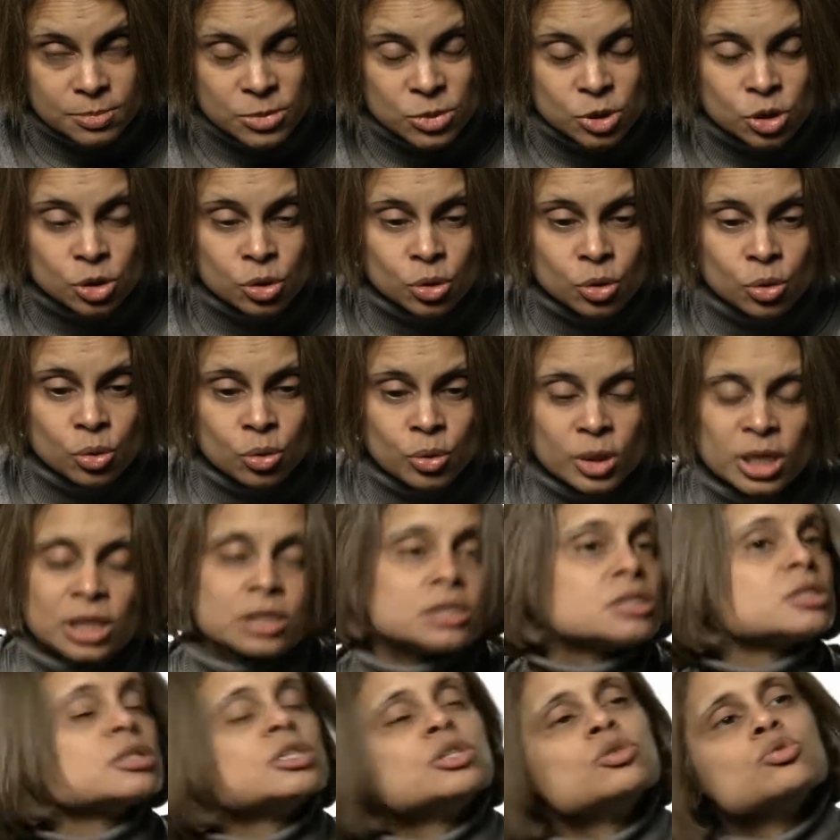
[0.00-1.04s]
So
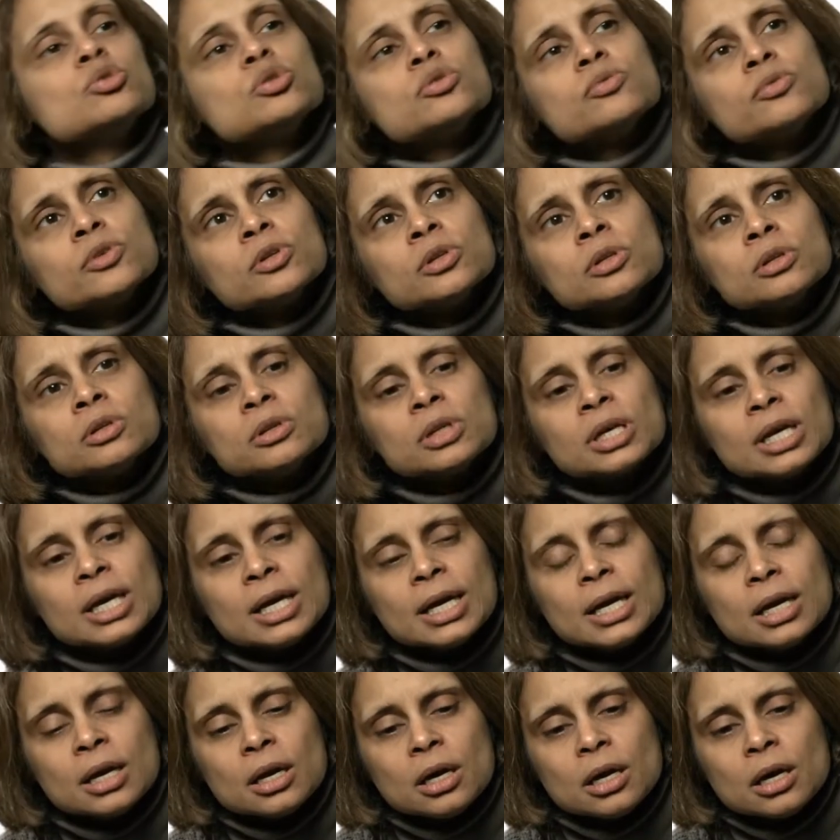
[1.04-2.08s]
it's useful
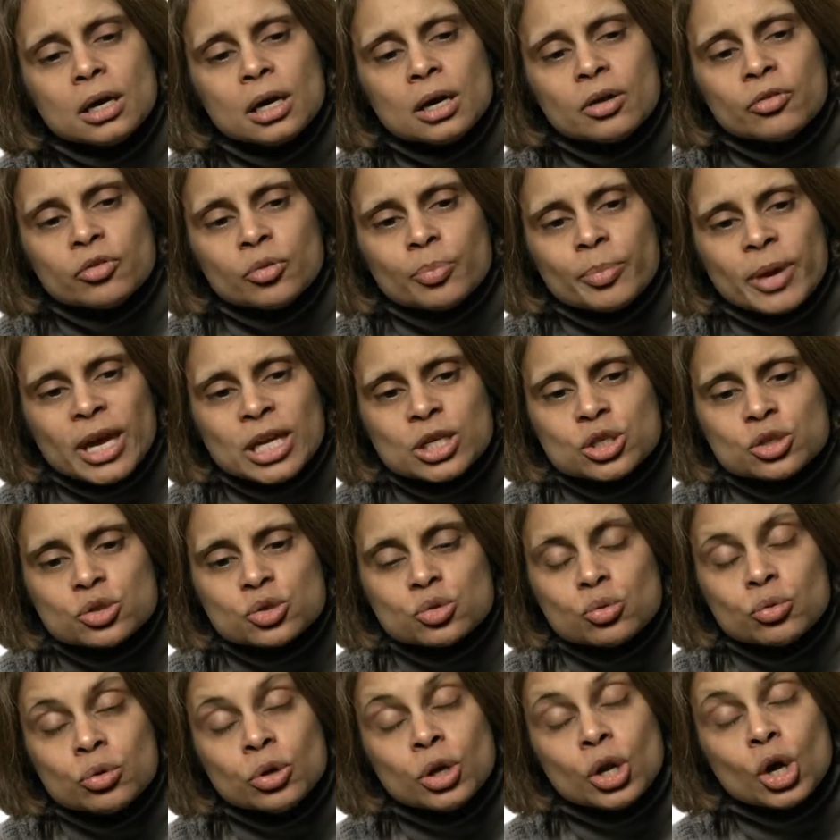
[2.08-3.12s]
for patients
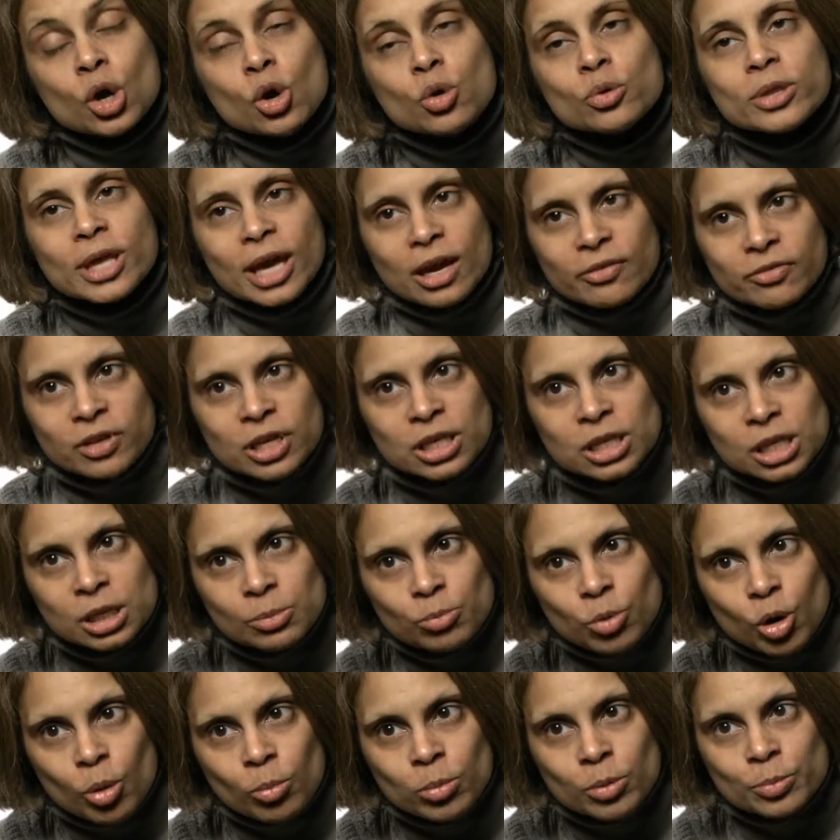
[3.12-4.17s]
who know they have kidney
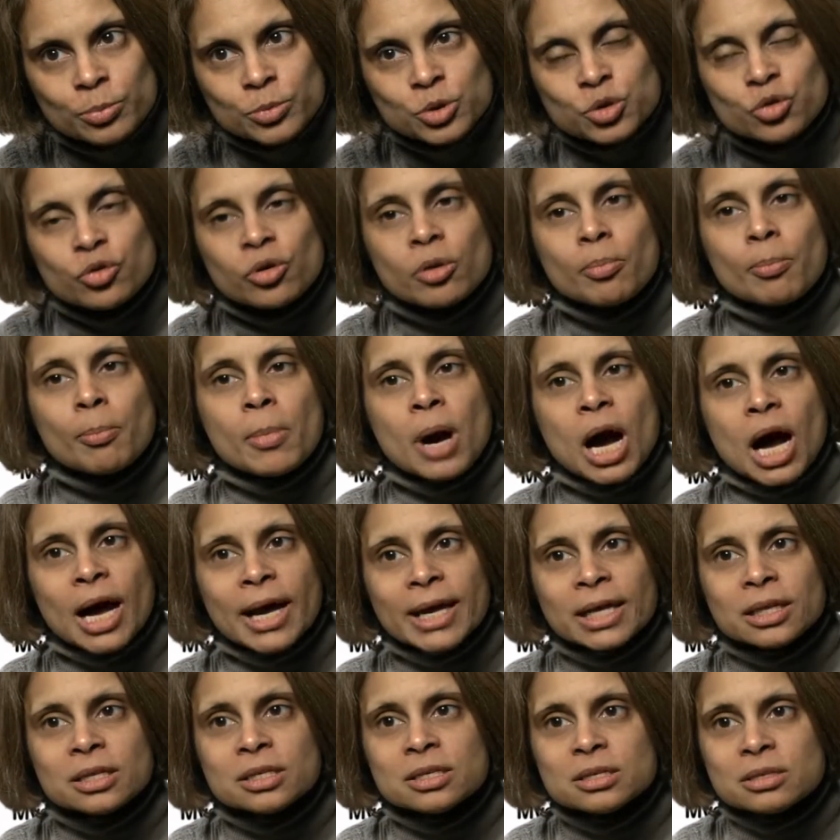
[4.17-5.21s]
problems to
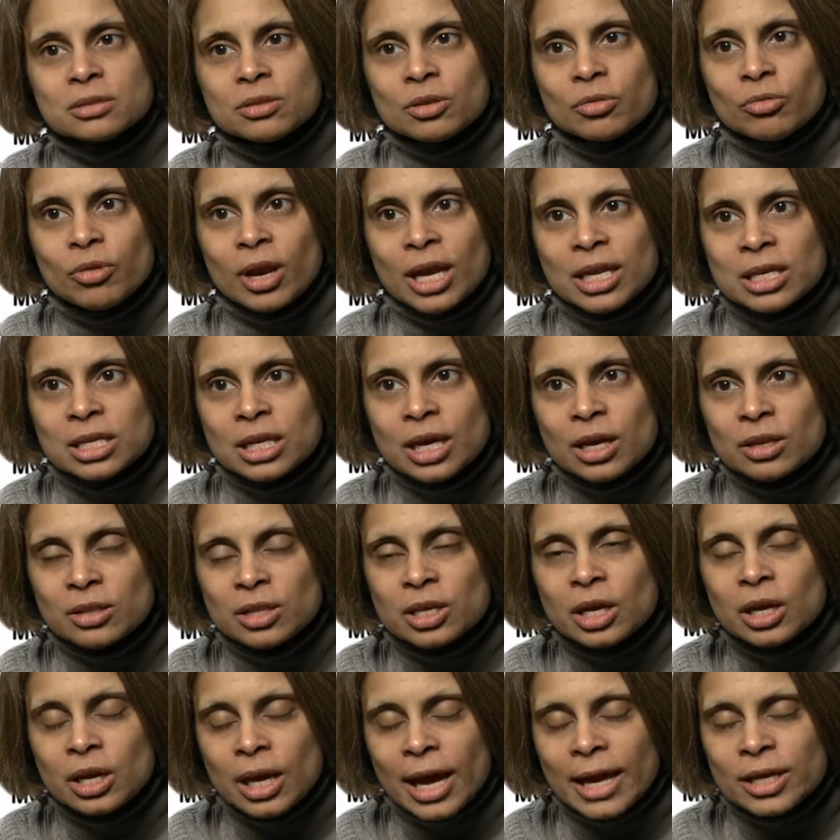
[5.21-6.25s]
remind the
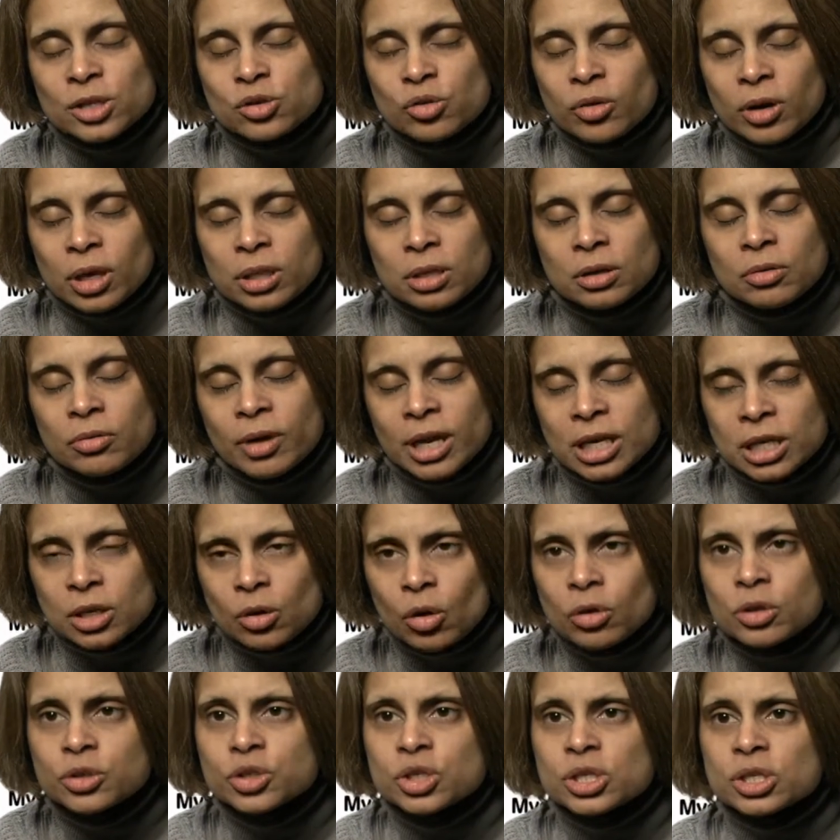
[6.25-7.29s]
radiologist
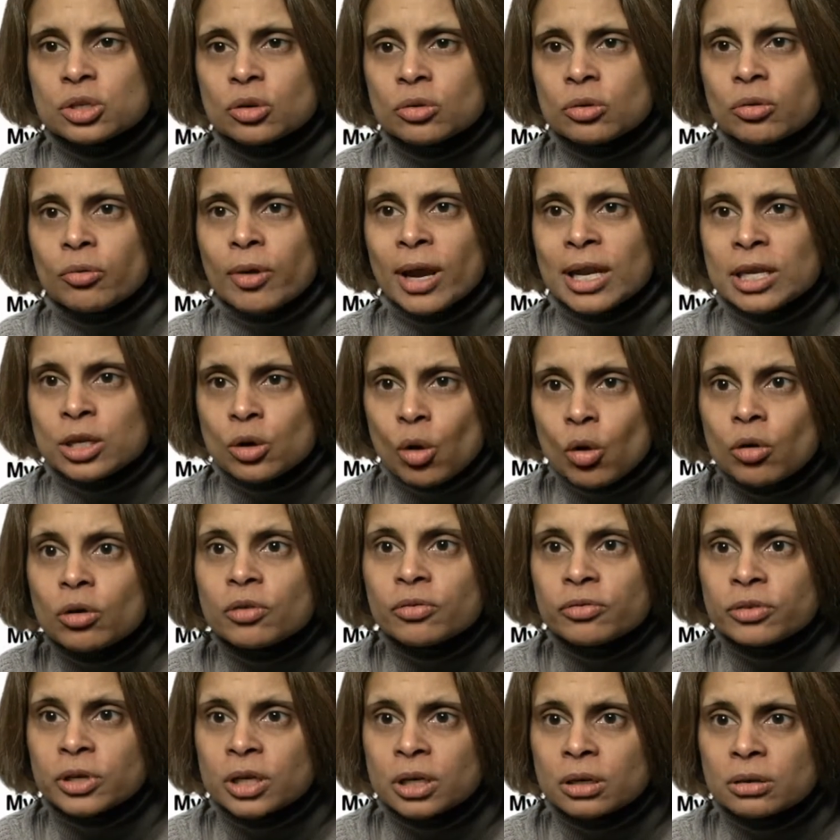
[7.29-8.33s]
or the
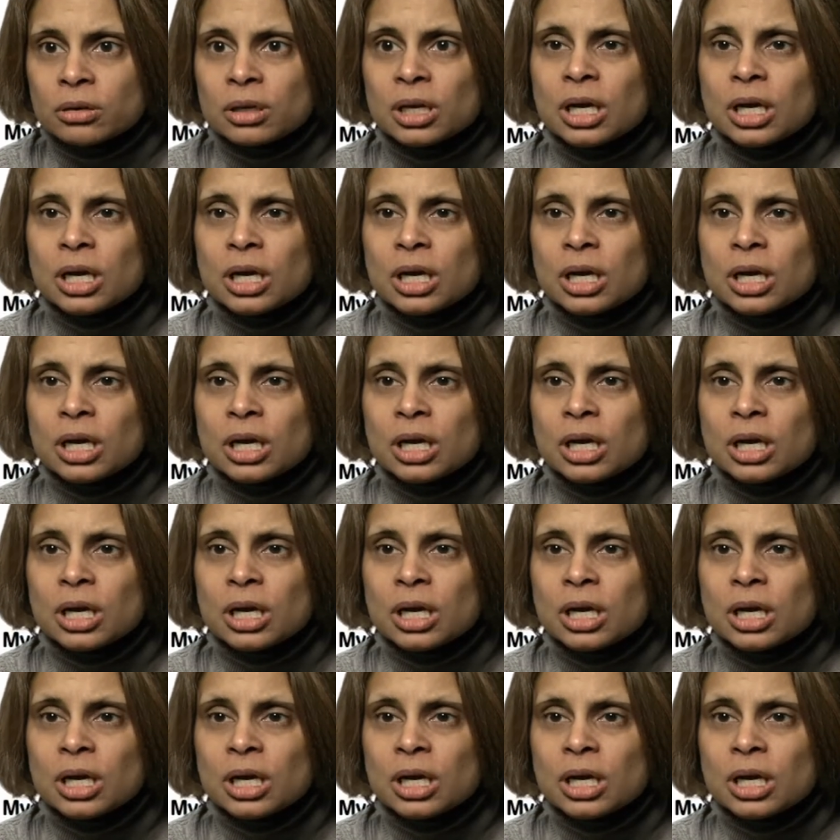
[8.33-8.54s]
radiographer